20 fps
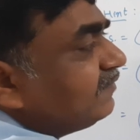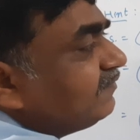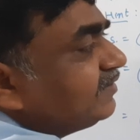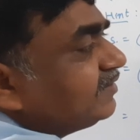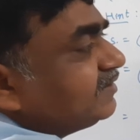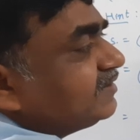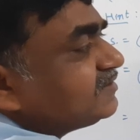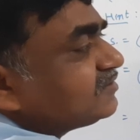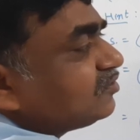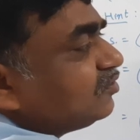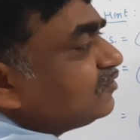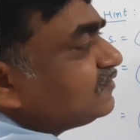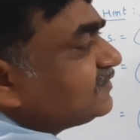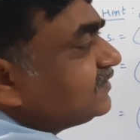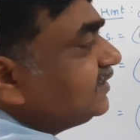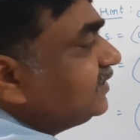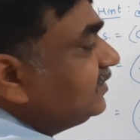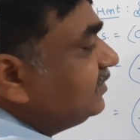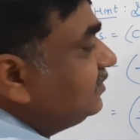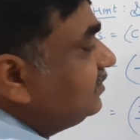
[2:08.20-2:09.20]
with this cos
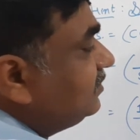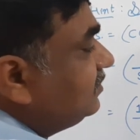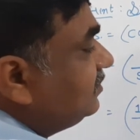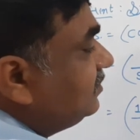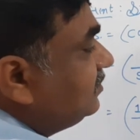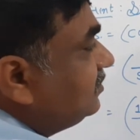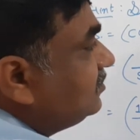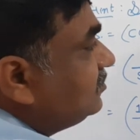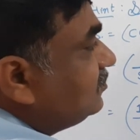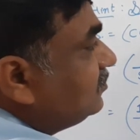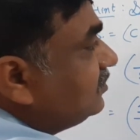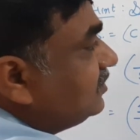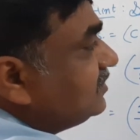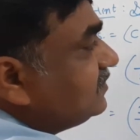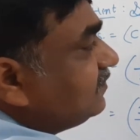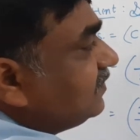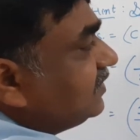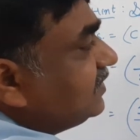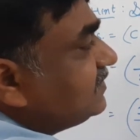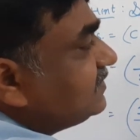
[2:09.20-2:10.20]
A. So, this
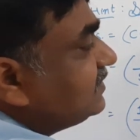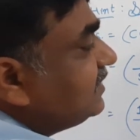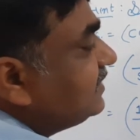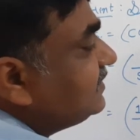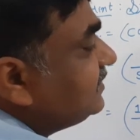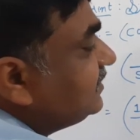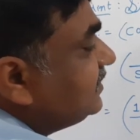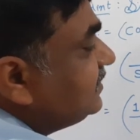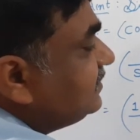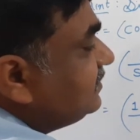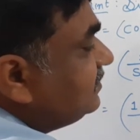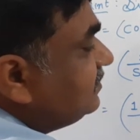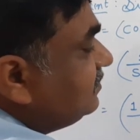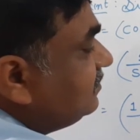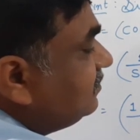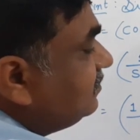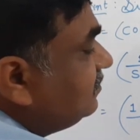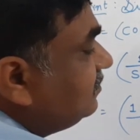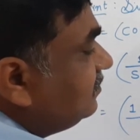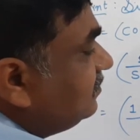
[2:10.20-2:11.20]
one is as it is
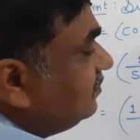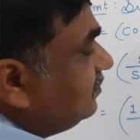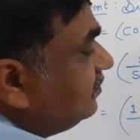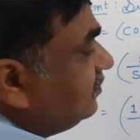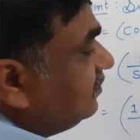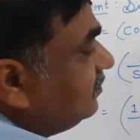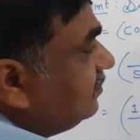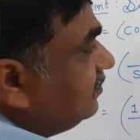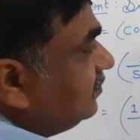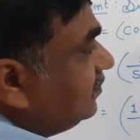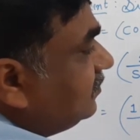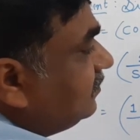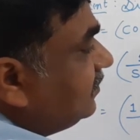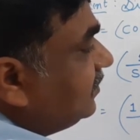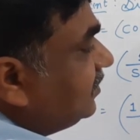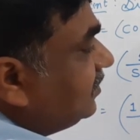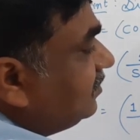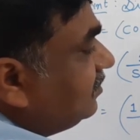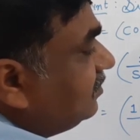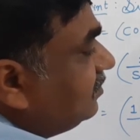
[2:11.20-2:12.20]

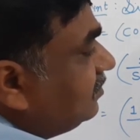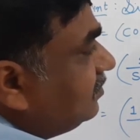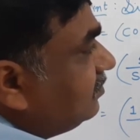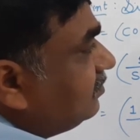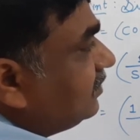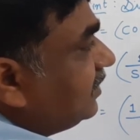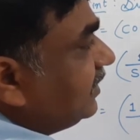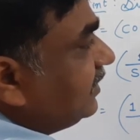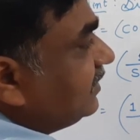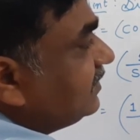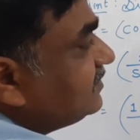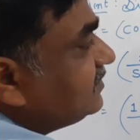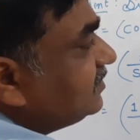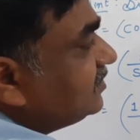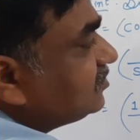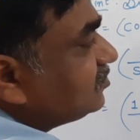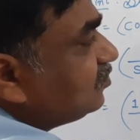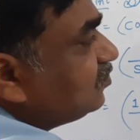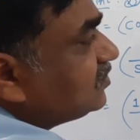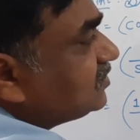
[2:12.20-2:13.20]
1 minus
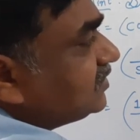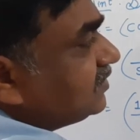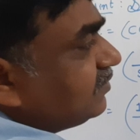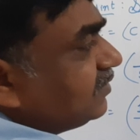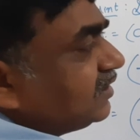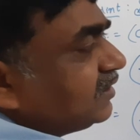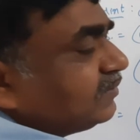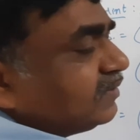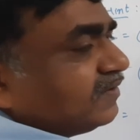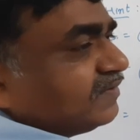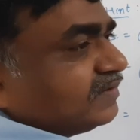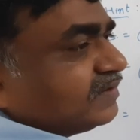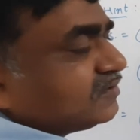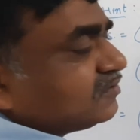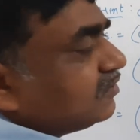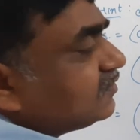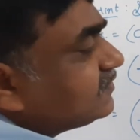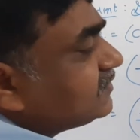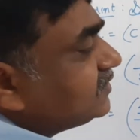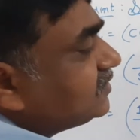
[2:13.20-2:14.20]
this cos A multiply with this
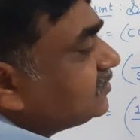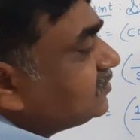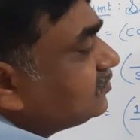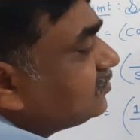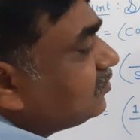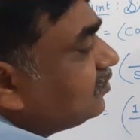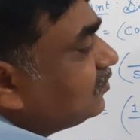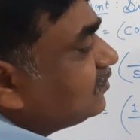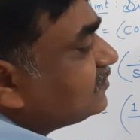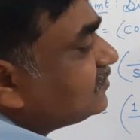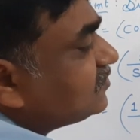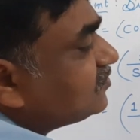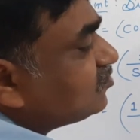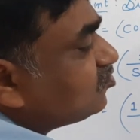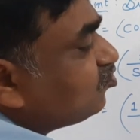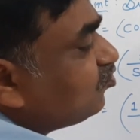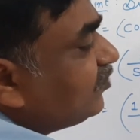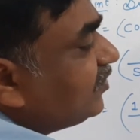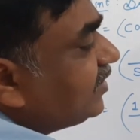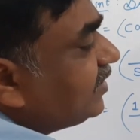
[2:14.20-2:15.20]
cos A. So, cos
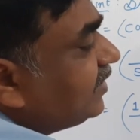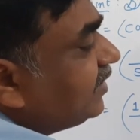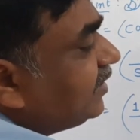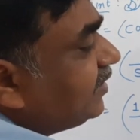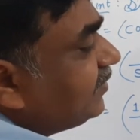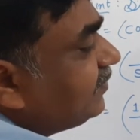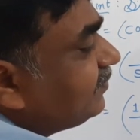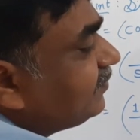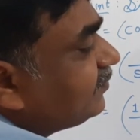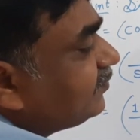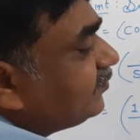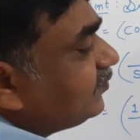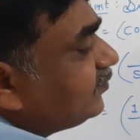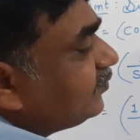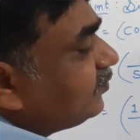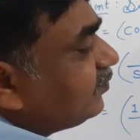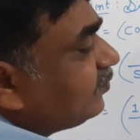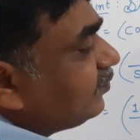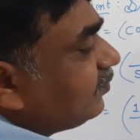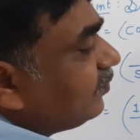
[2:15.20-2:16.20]
square A
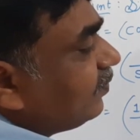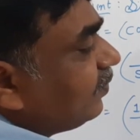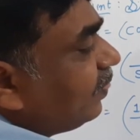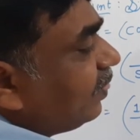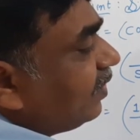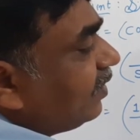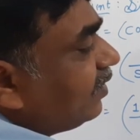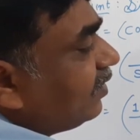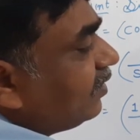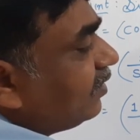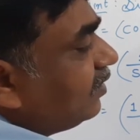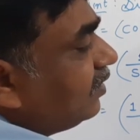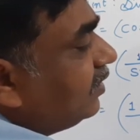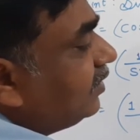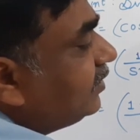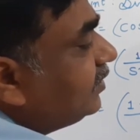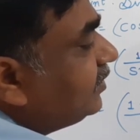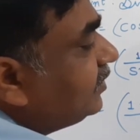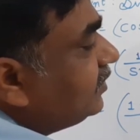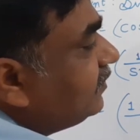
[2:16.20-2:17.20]

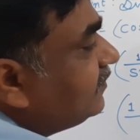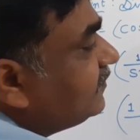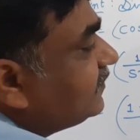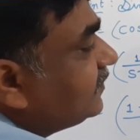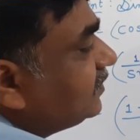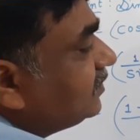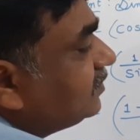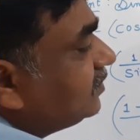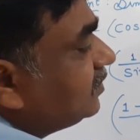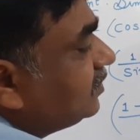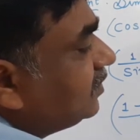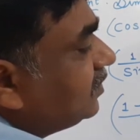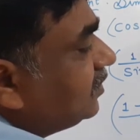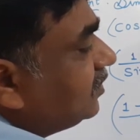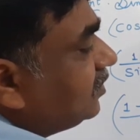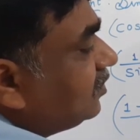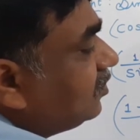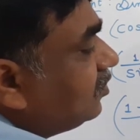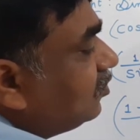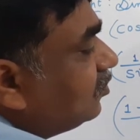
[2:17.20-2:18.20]
and in division
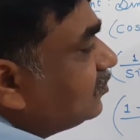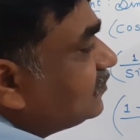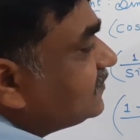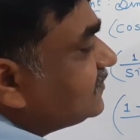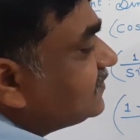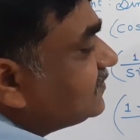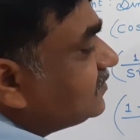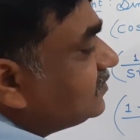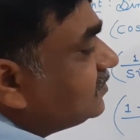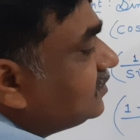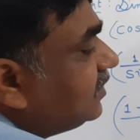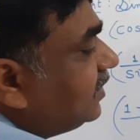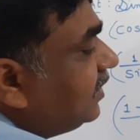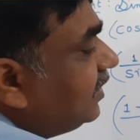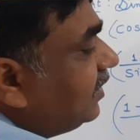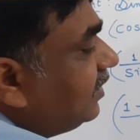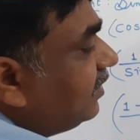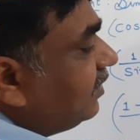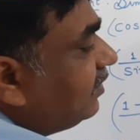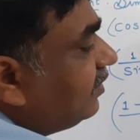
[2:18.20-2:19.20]
cos
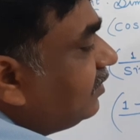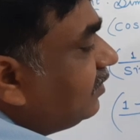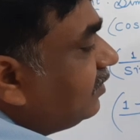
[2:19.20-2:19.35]
A.